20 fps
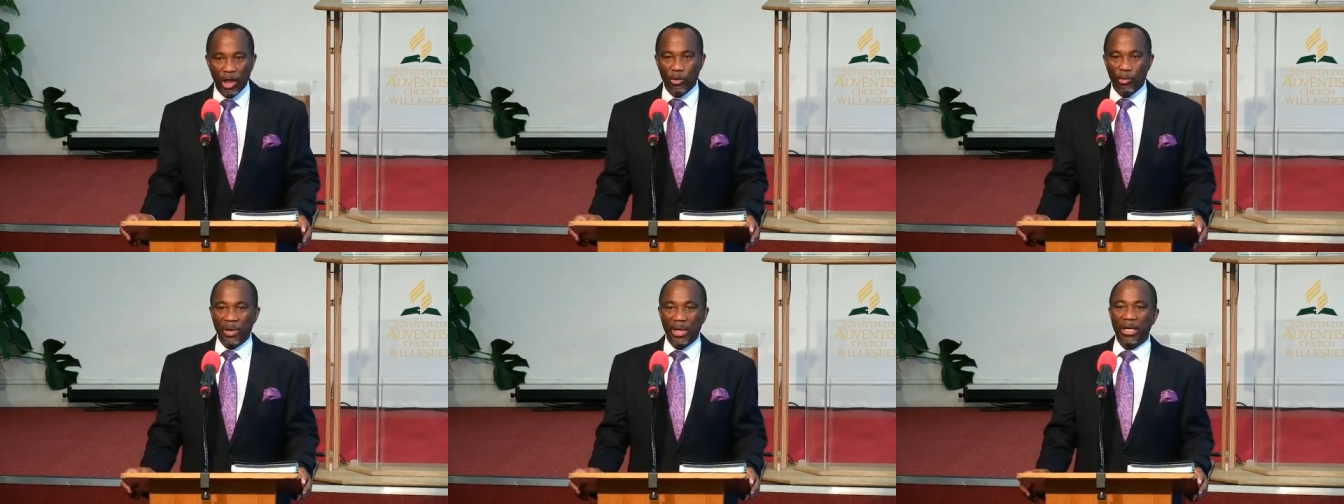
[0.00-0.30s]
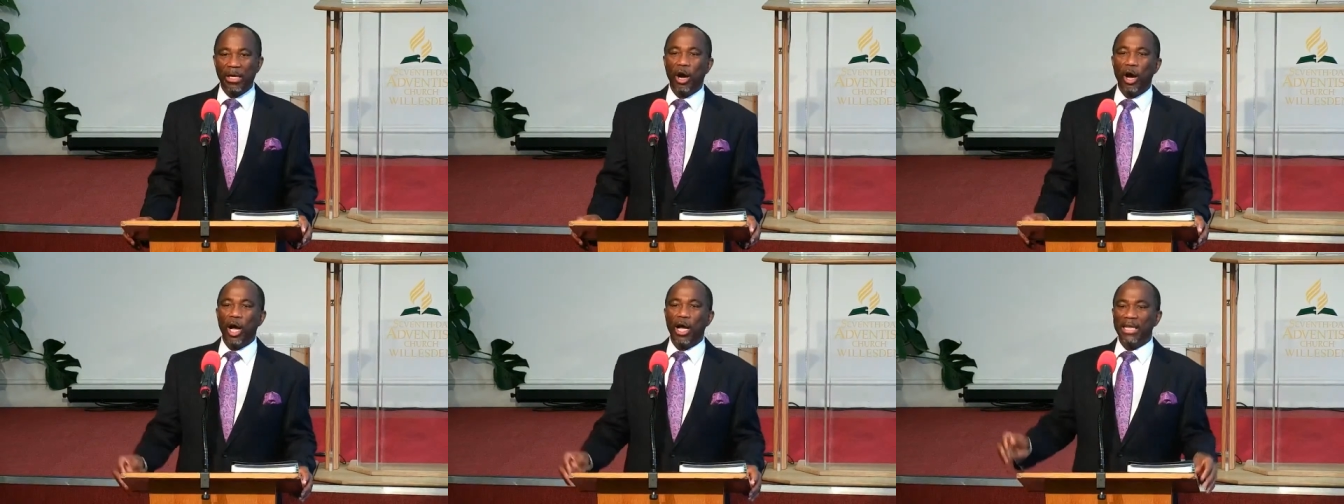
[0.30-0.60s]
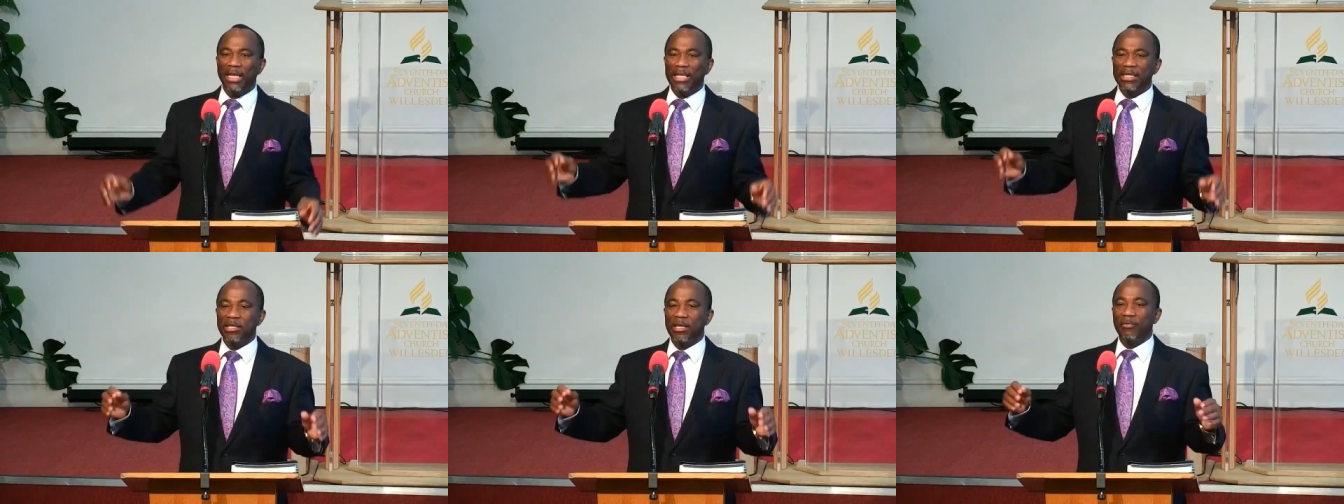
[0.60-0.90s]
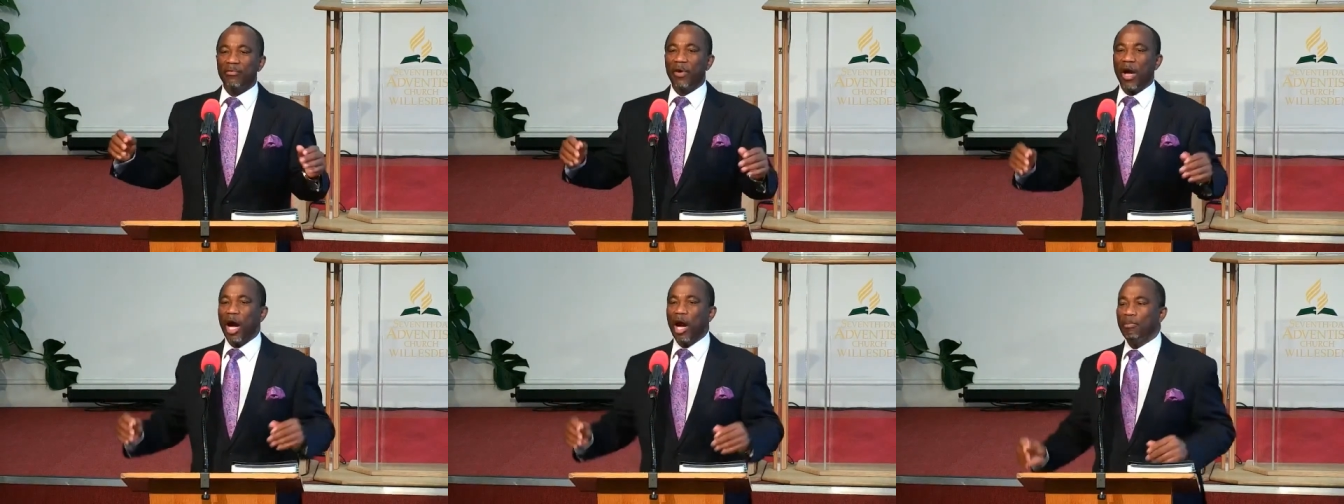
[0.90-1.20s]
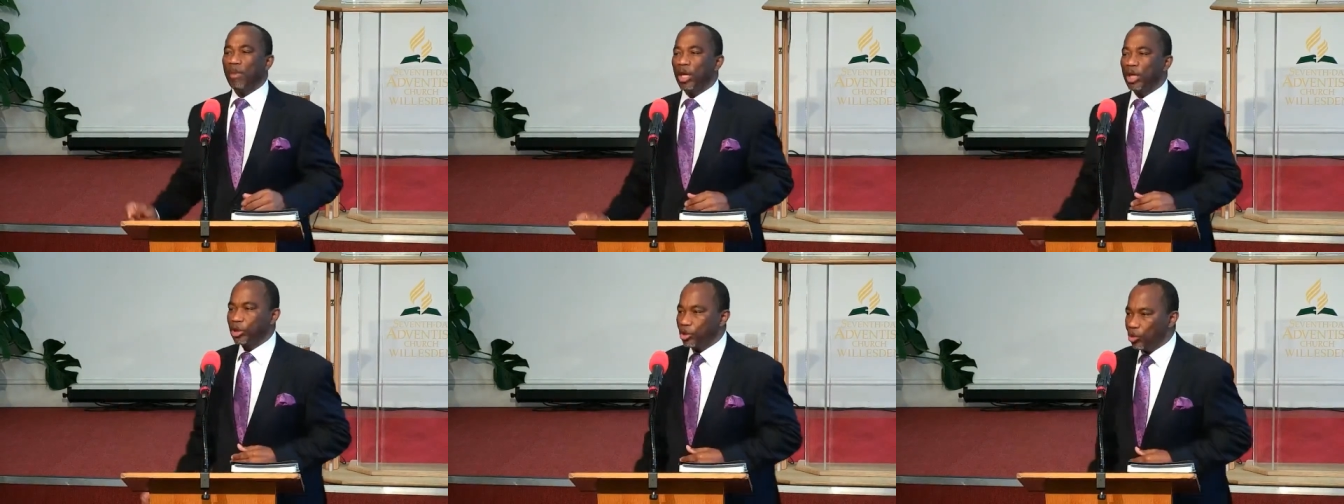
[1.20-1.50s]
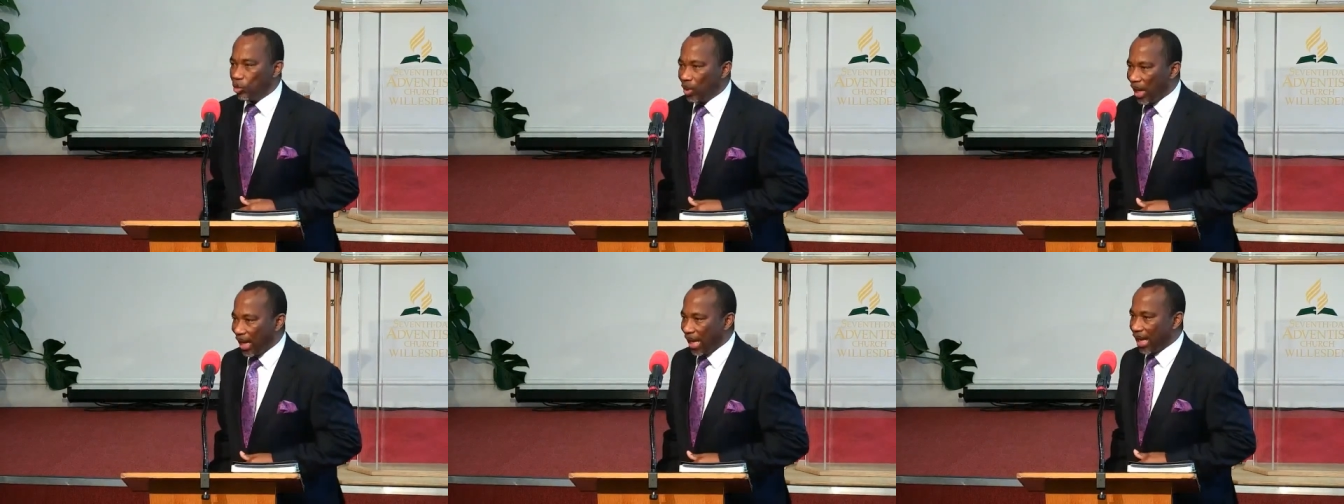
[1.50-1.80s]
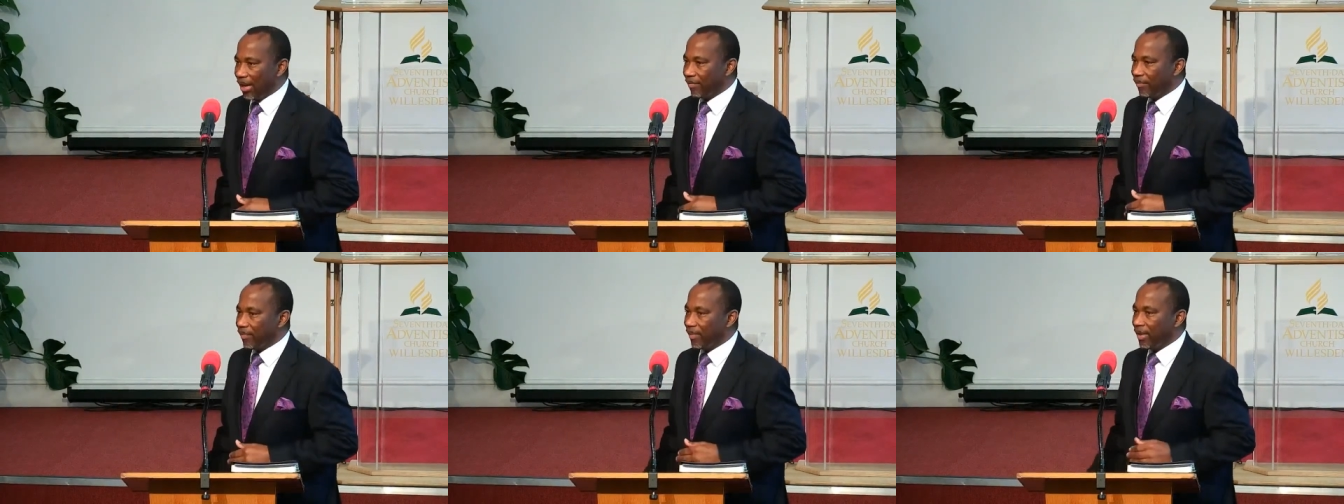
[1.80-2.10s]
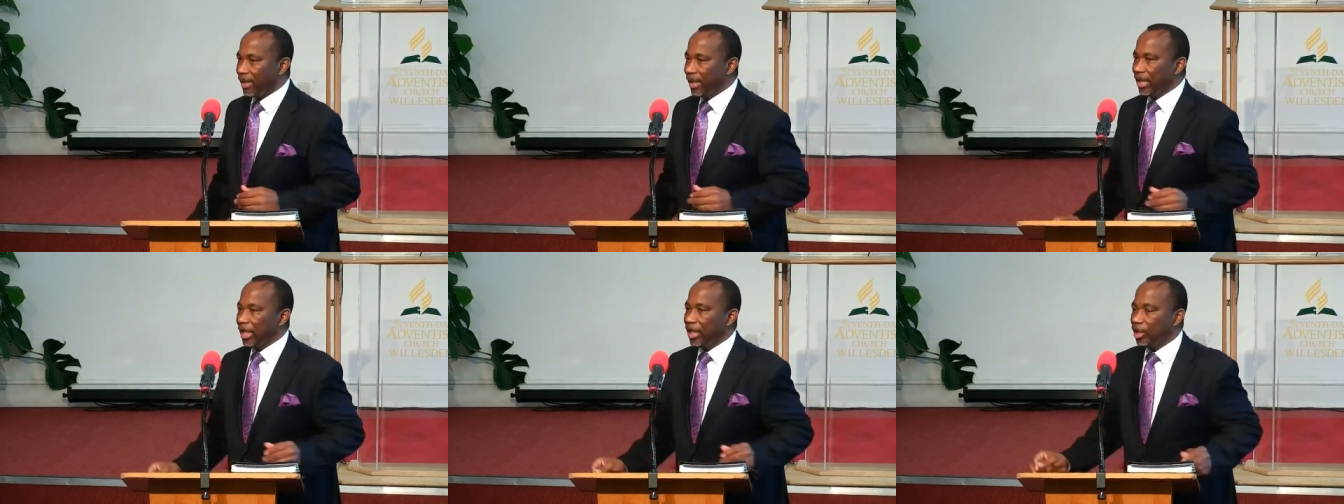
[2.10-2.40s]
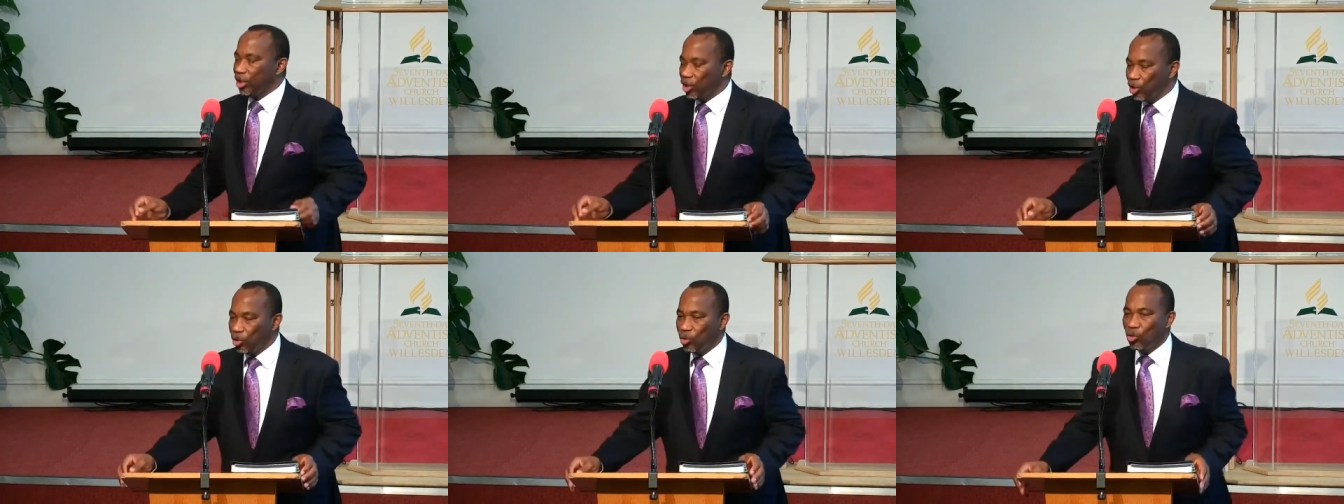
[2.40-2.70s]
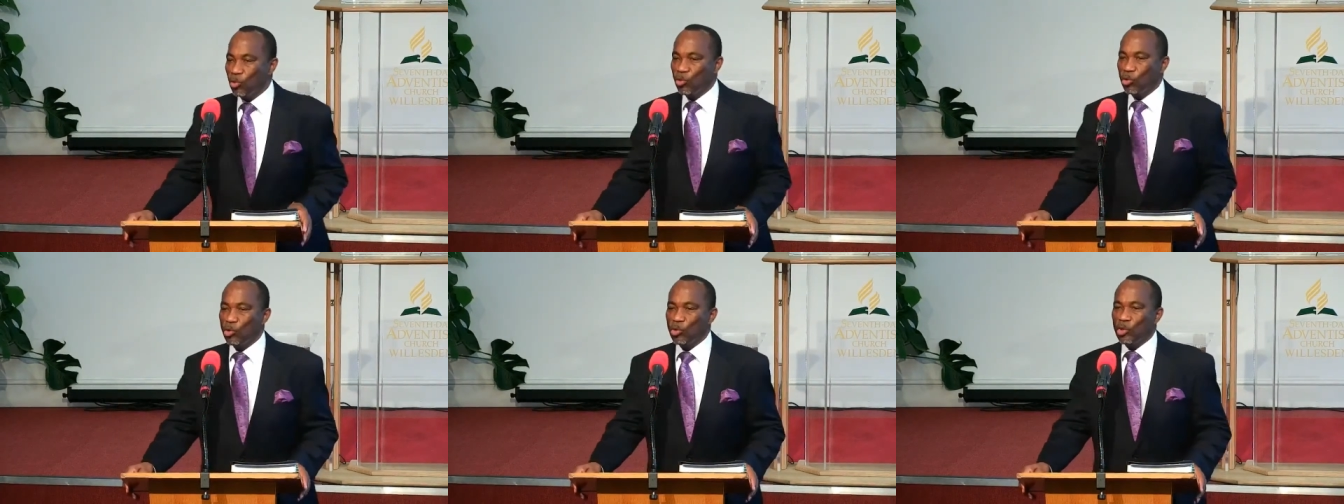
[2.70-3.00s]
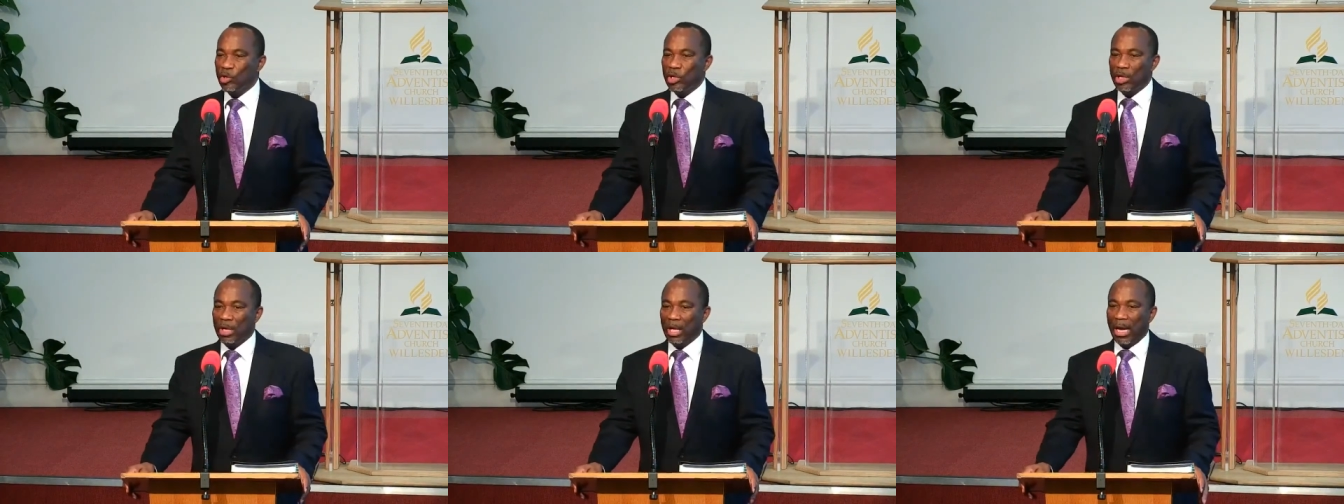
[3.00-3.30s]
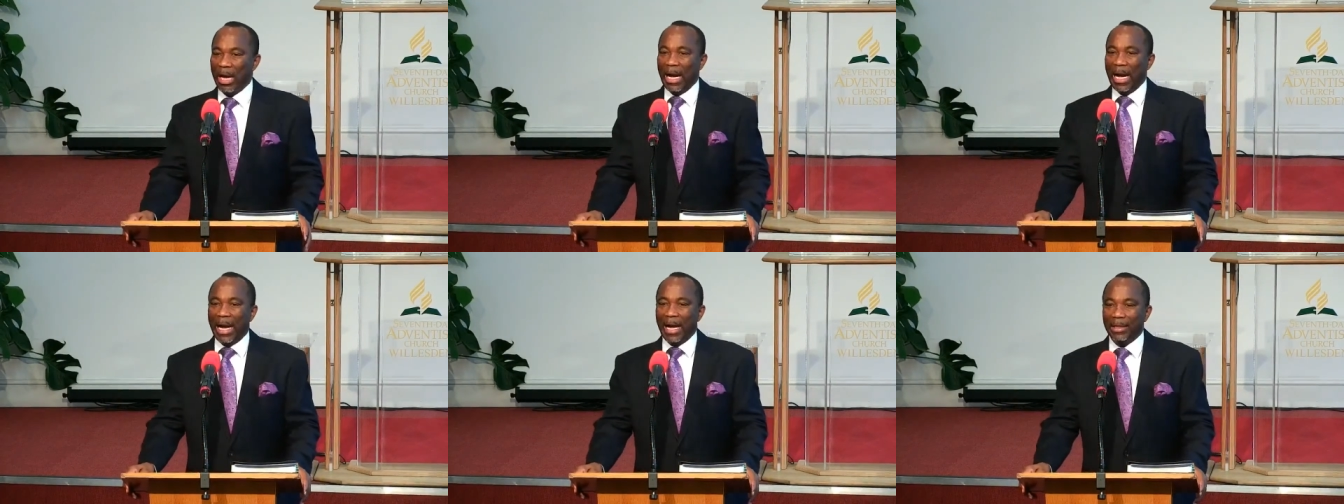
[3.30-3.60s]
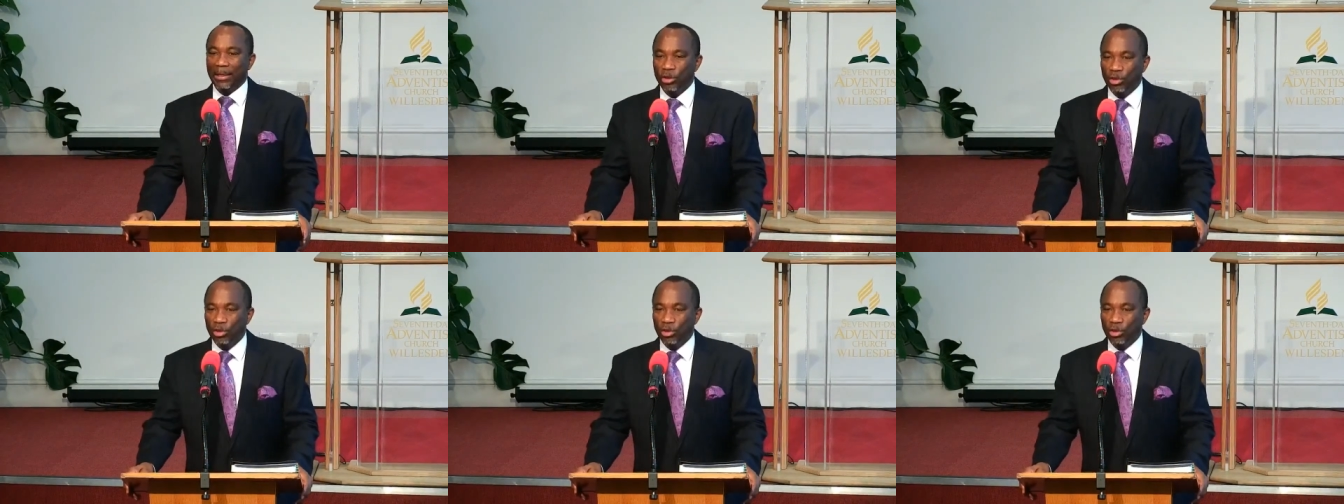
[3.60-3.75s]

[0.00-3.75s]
regardless of how much you have, you are